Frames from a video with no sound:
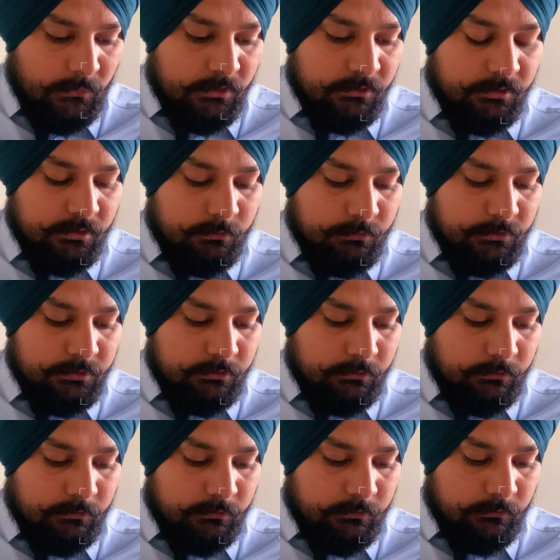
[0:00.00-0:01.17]
The number
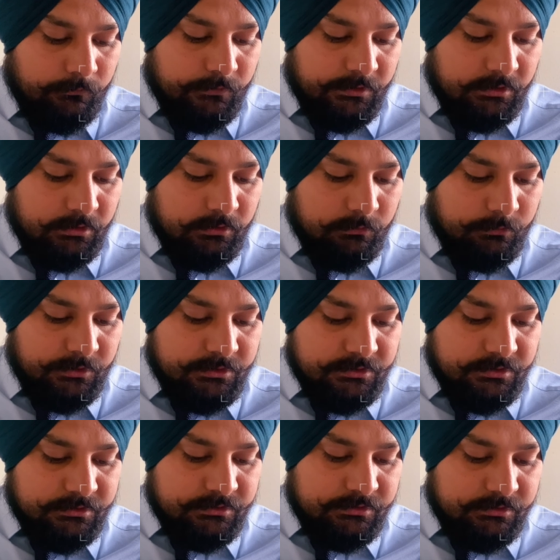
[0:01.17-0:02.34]
of real numbers
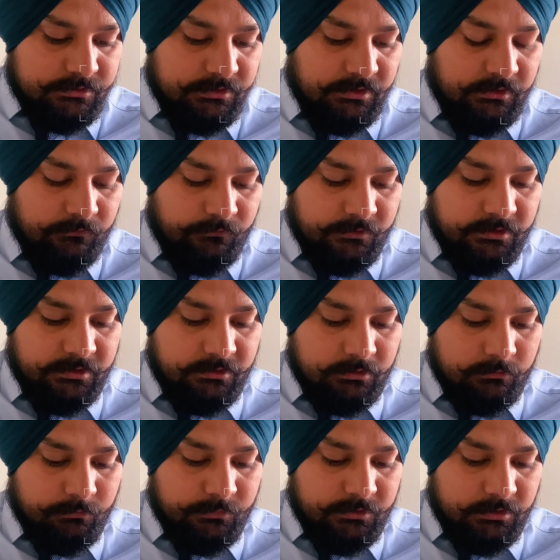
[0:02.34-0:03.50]
is the infinite
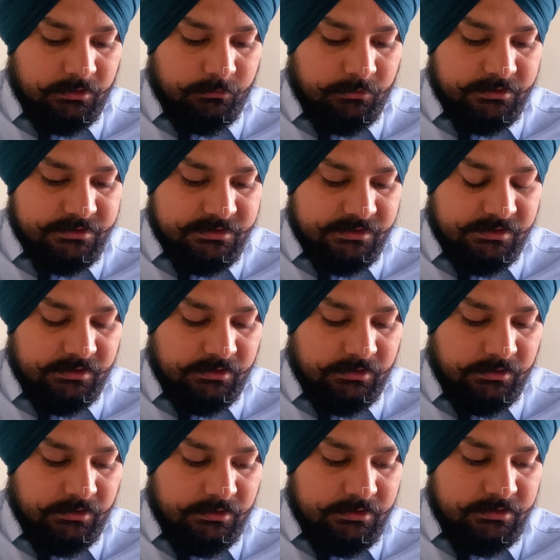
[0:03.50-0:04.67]
number labeled C.
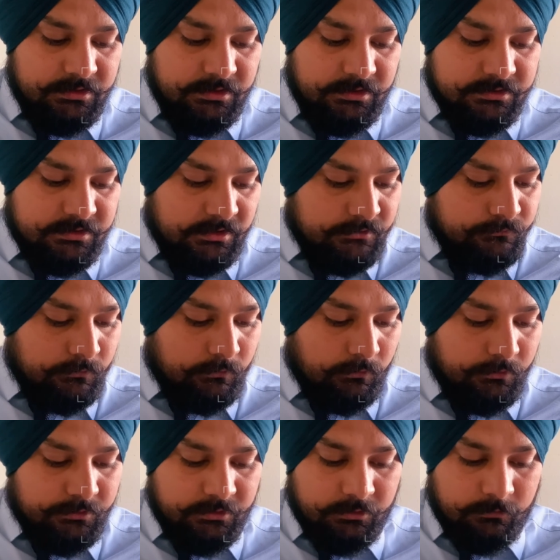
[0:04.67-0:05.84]
C stands for
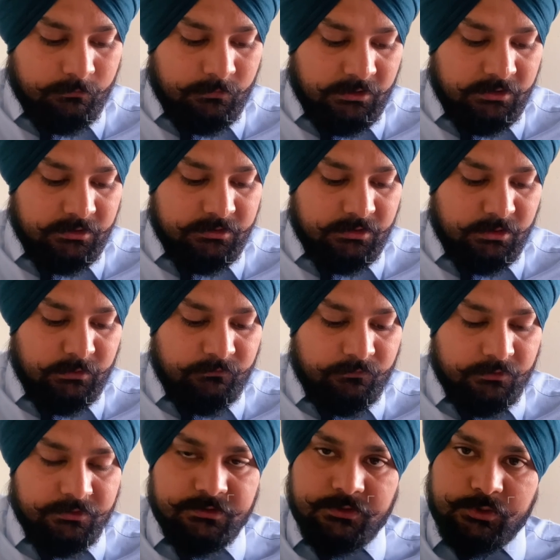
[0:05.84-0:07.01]
continuum, another name for
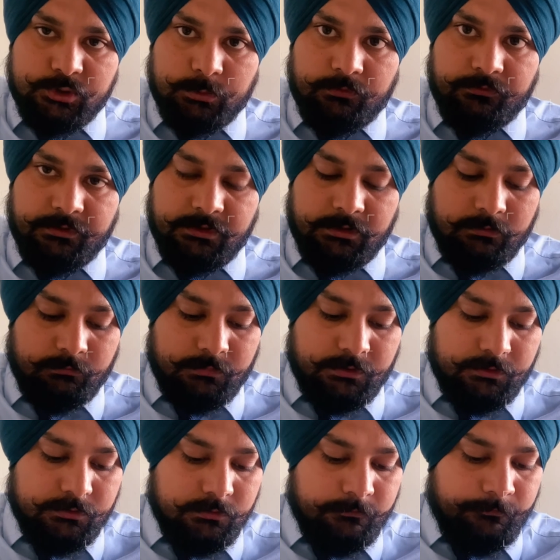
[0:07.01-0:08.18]
the system of real
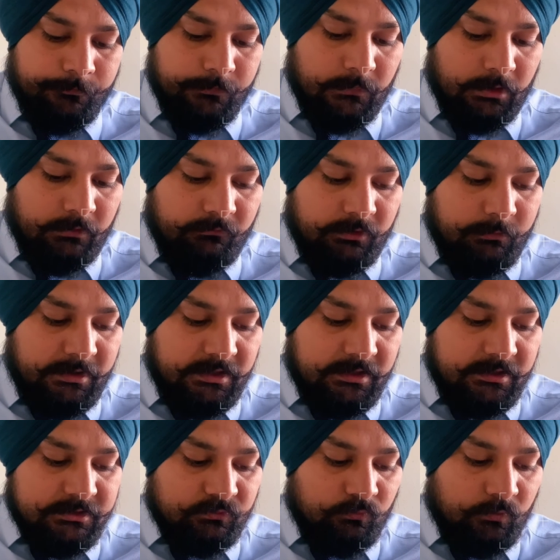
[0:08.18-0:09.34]
numbers. One might
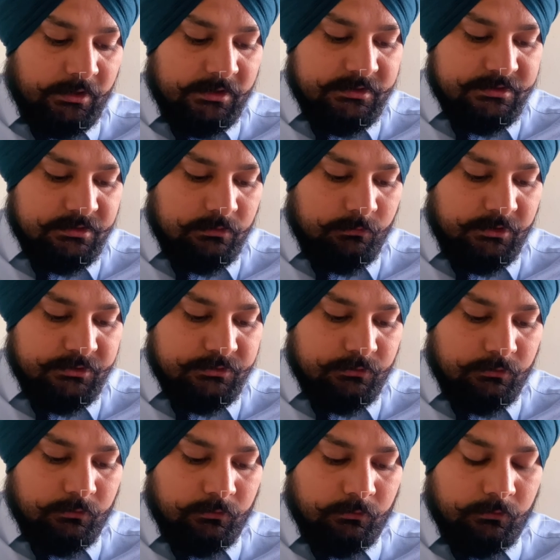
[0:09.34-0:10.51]
ask why this number is
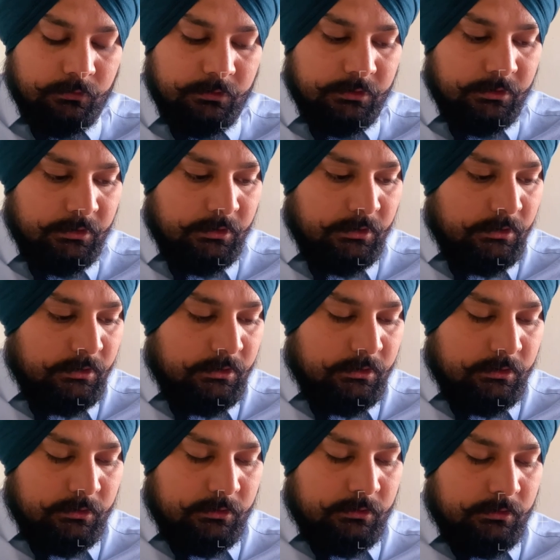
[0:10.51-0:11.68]
not called
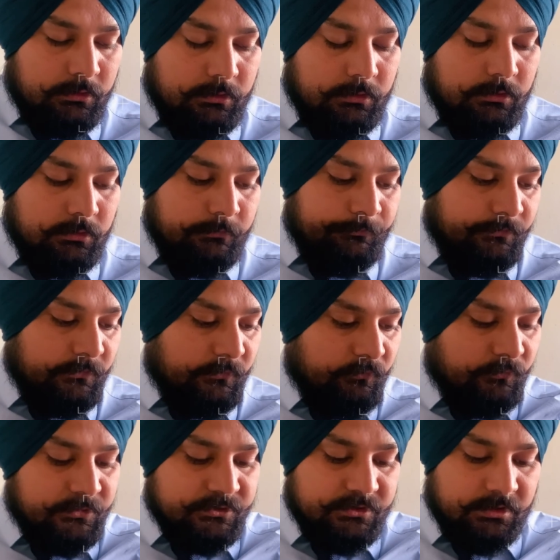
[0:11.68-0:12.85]

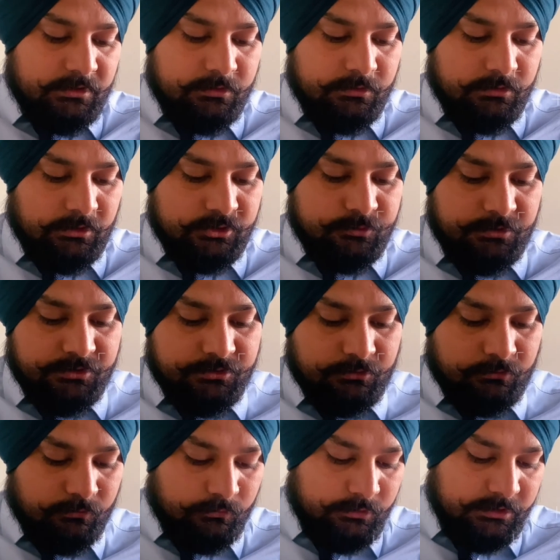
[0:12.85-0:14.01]
what is that expression
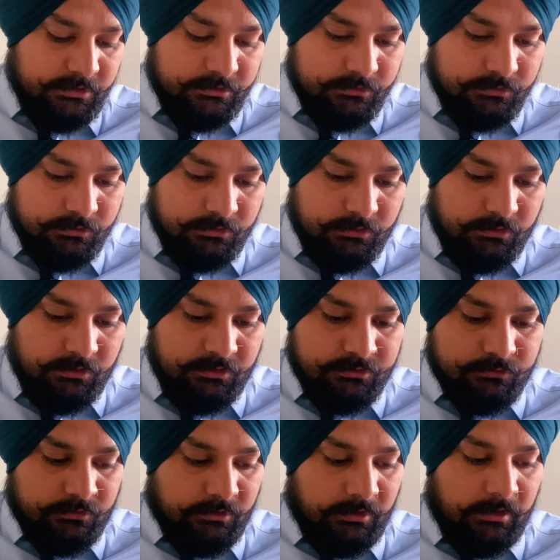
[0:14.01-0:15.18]
called as? It is
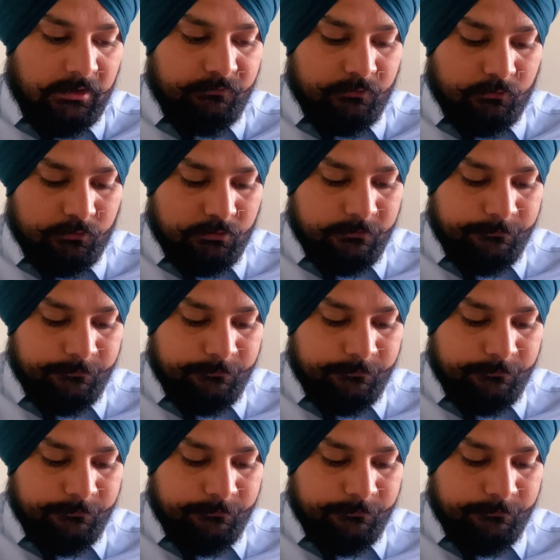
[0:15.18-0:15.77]
not alpha naught